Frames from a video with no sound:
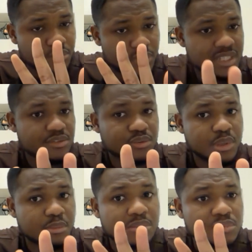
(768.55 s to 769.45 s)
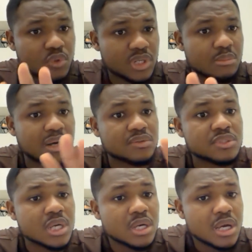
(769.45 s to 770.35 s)
Let's remember, I'm talking about
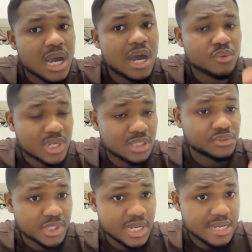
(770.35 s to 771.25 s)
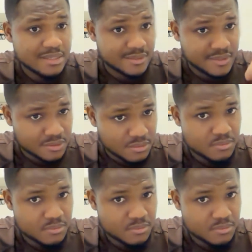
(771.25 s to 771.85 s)
how you can trade, as